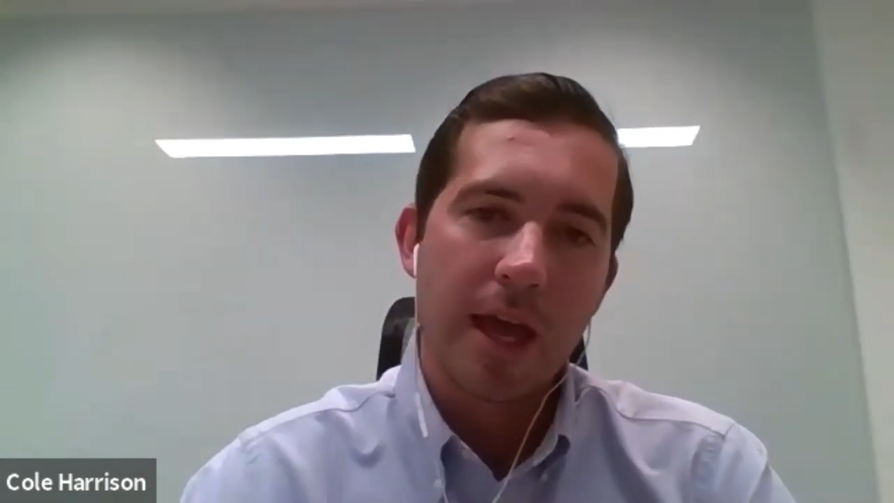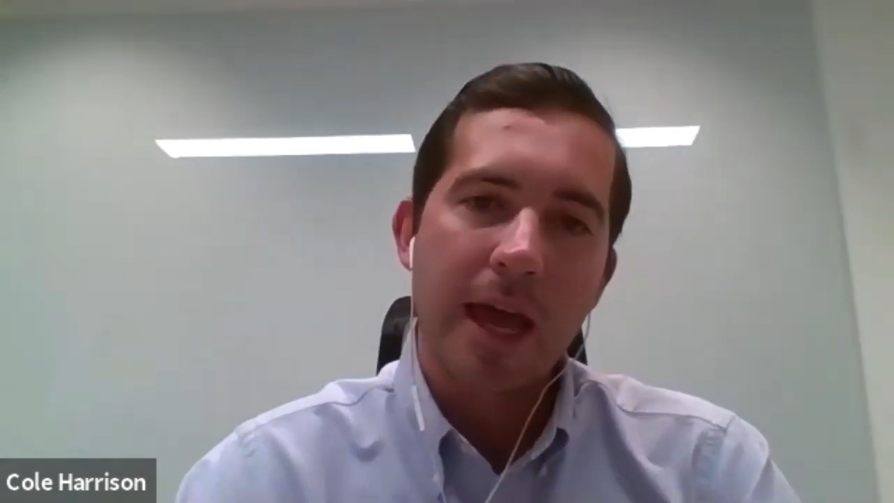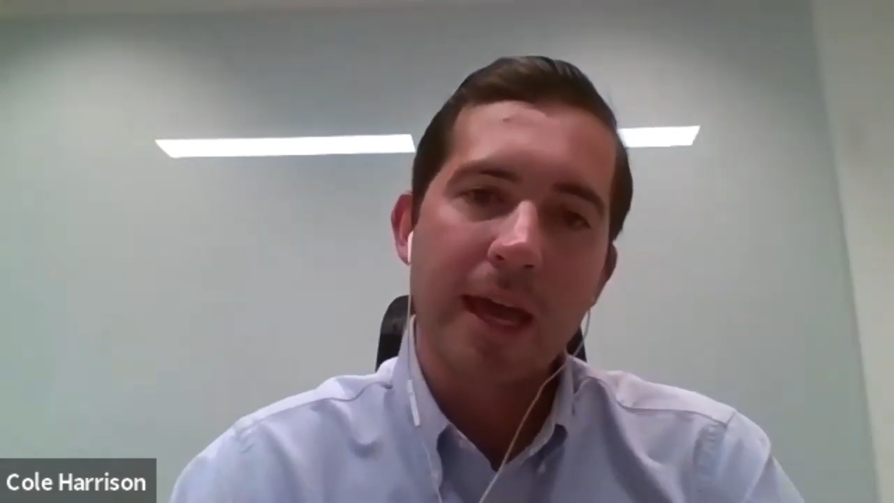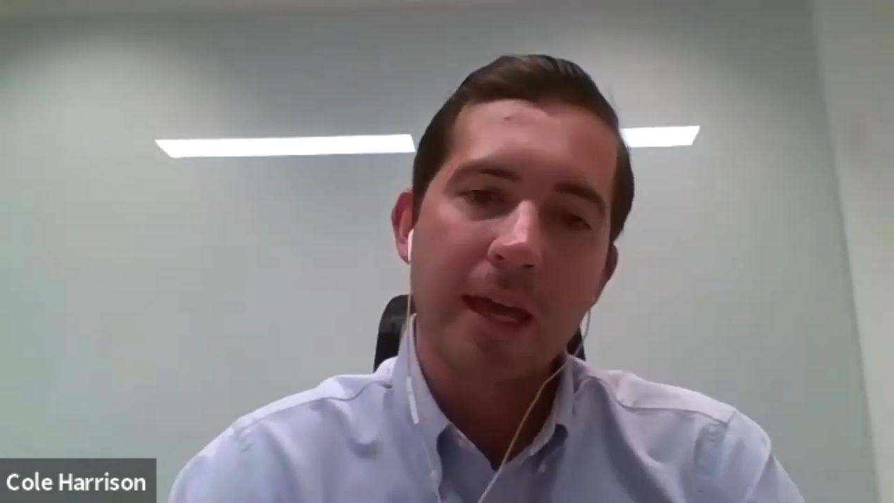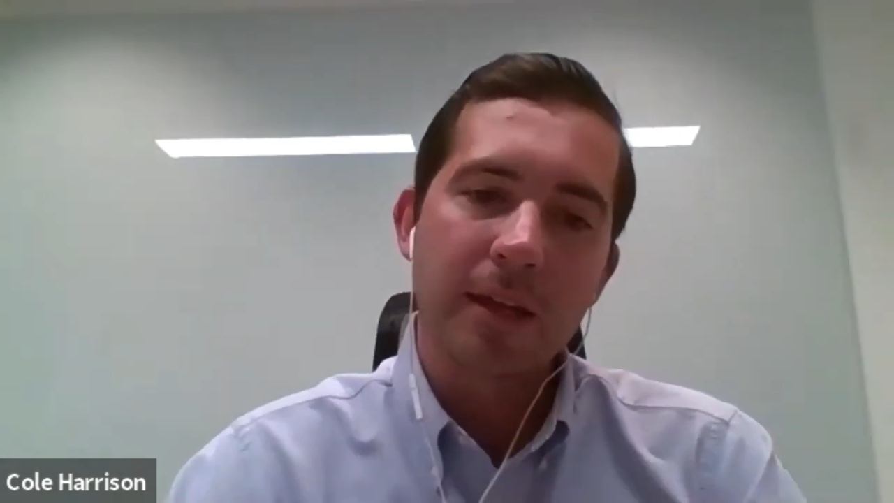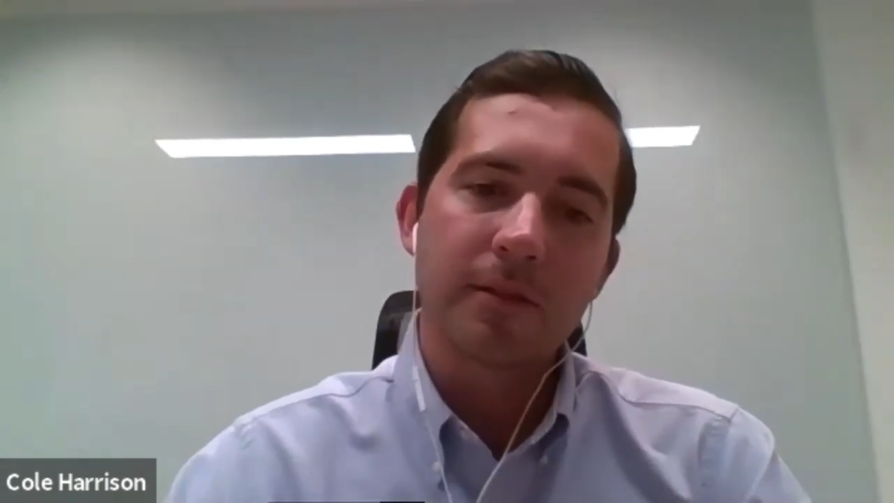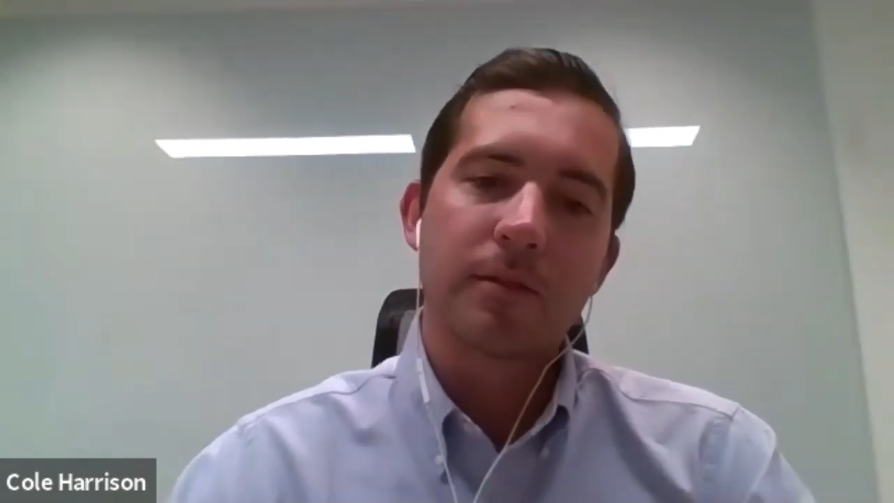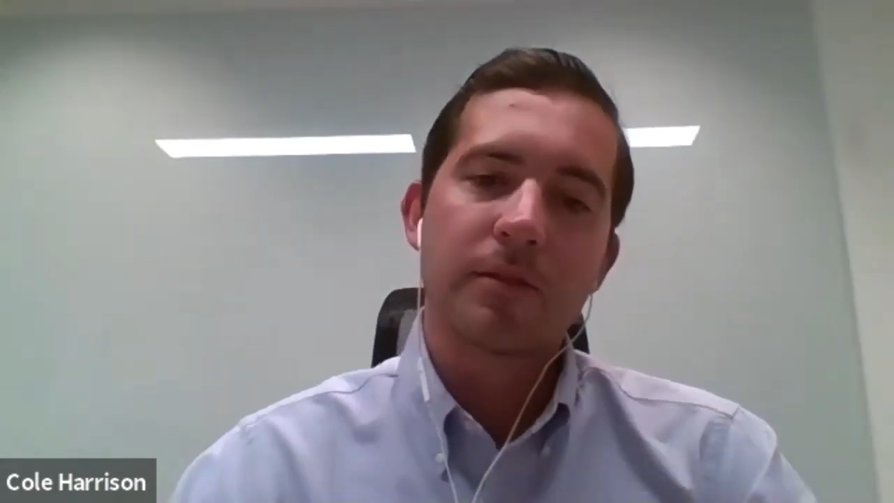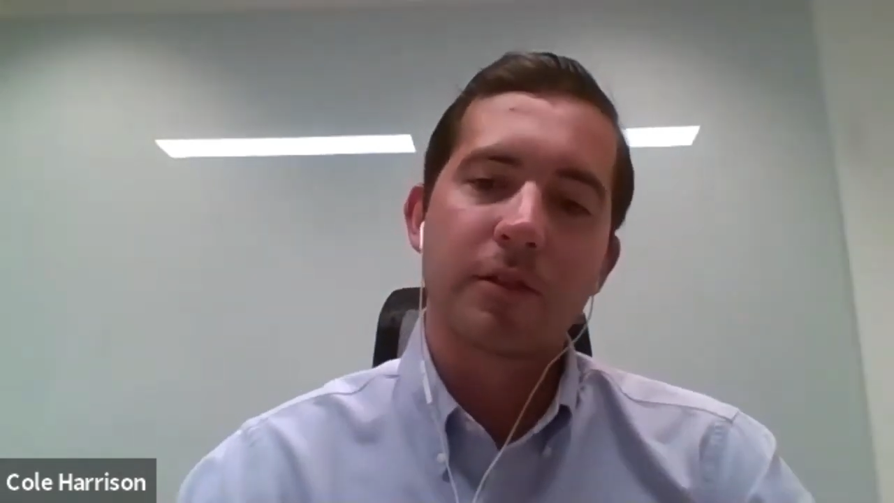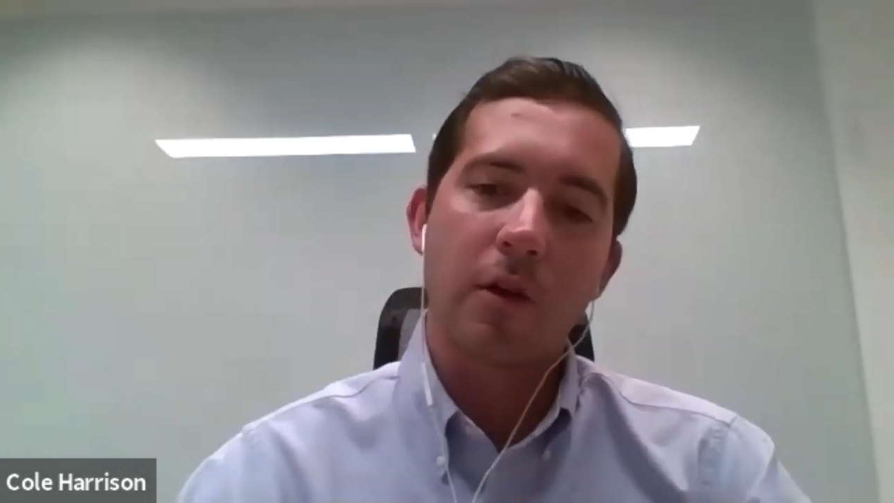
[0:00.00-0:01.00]
And
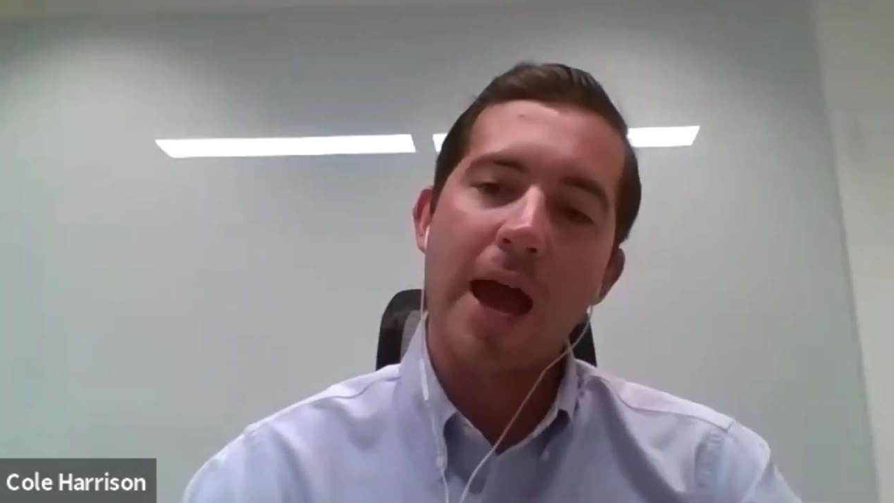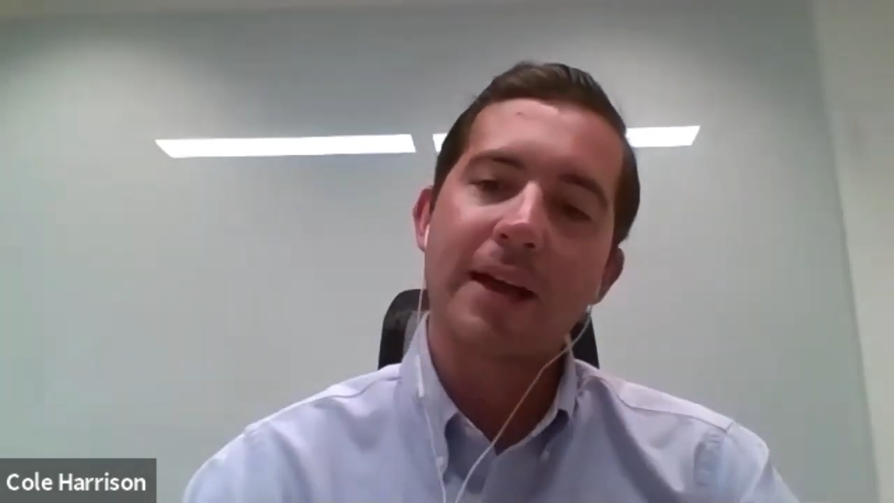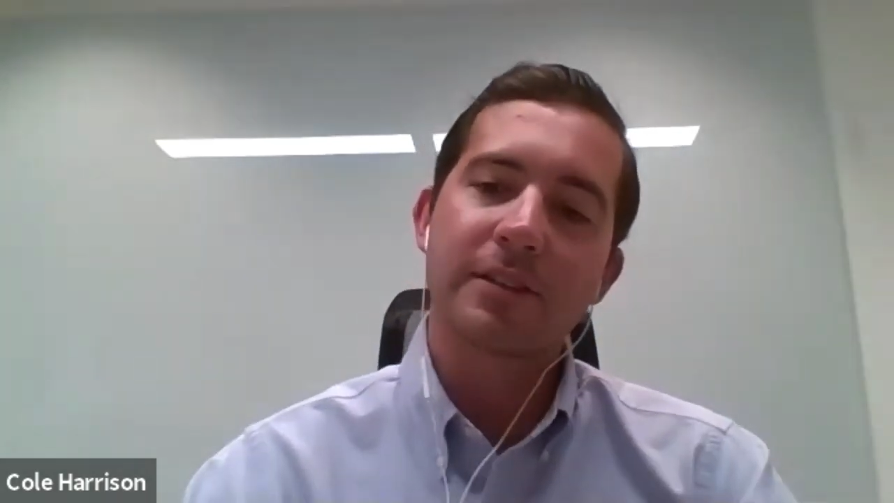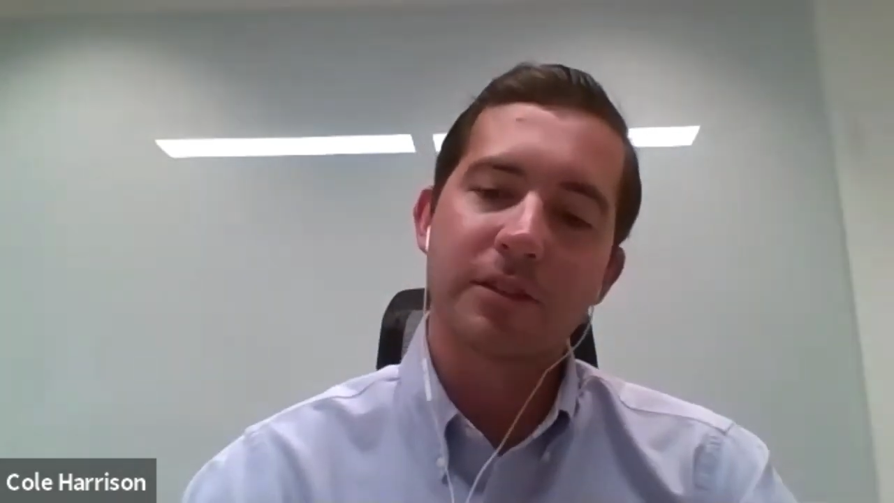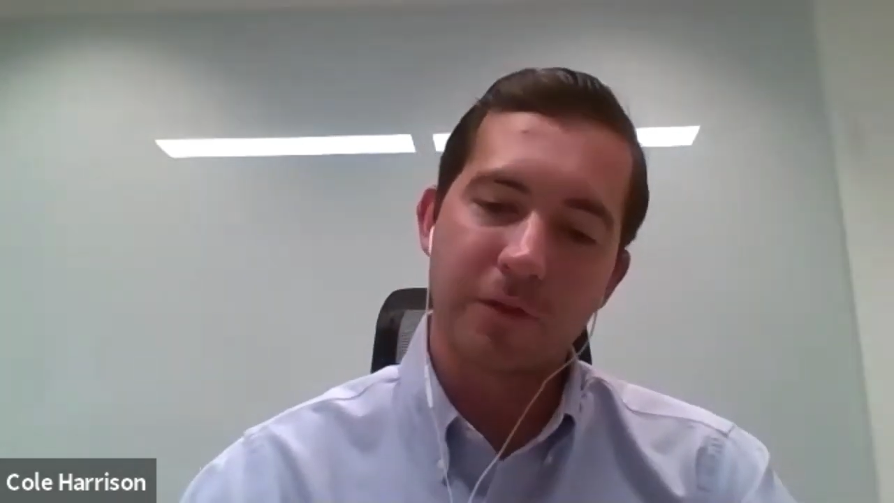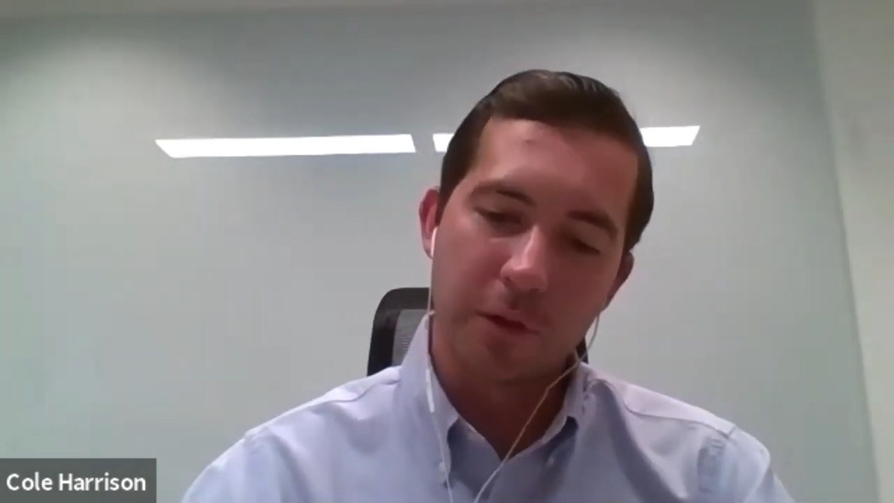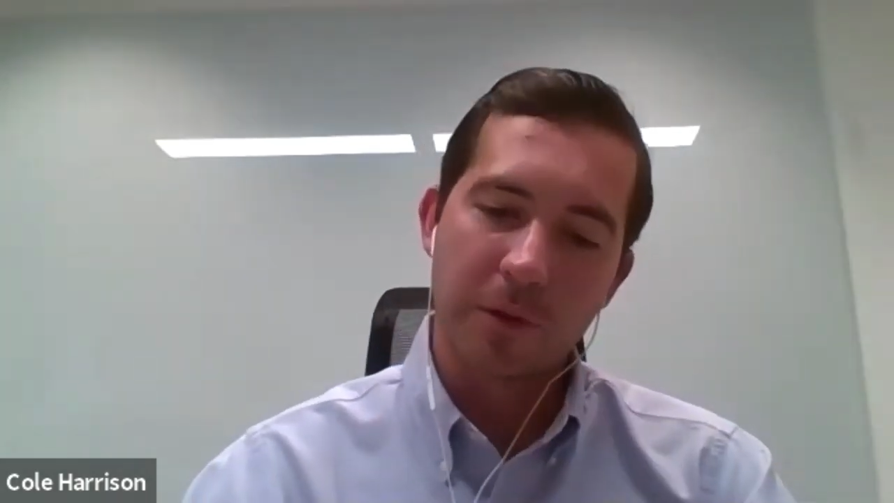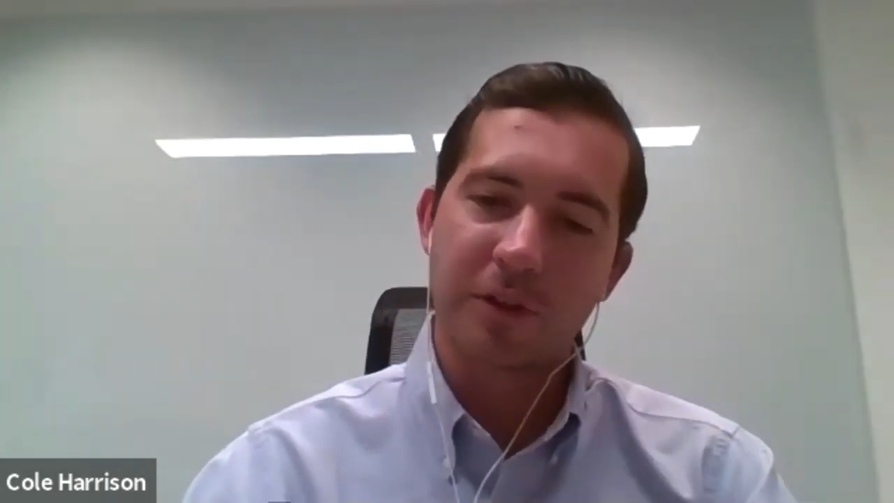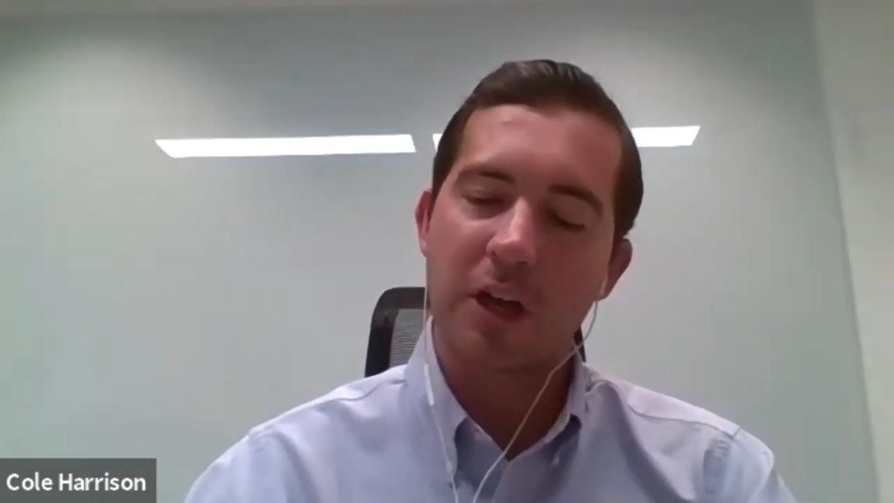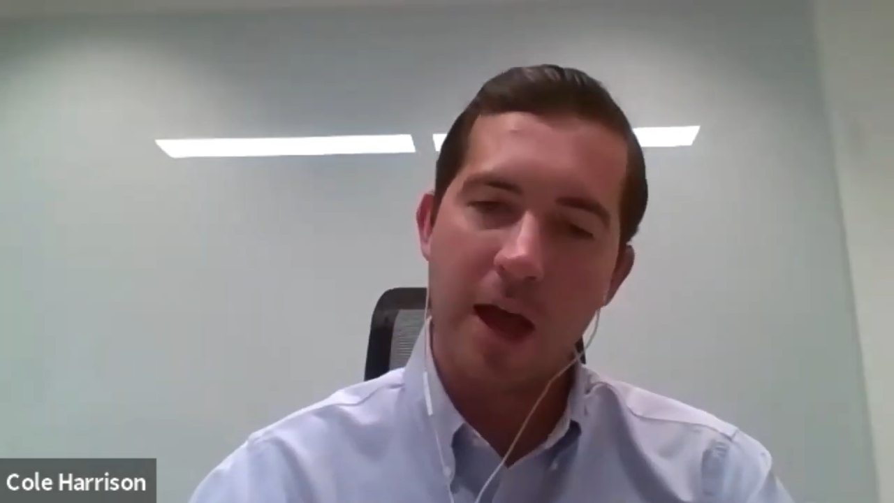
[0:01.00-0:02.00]
so as the
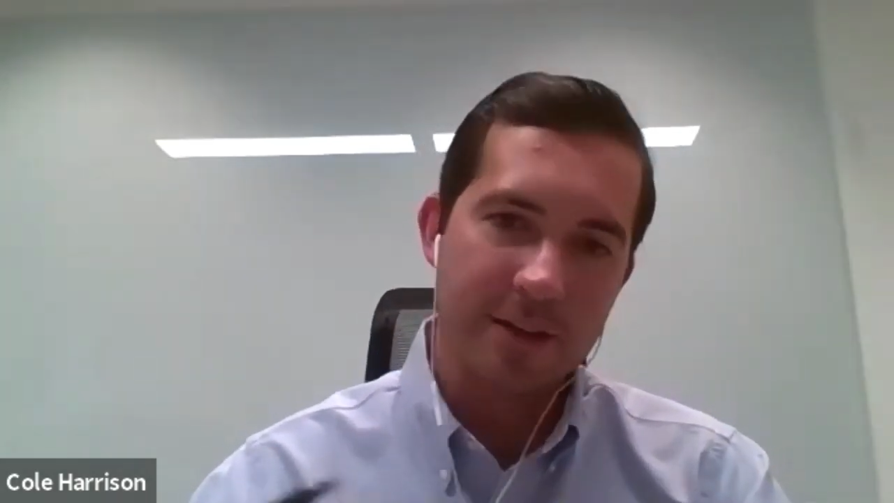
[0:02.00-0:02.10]
fluids are,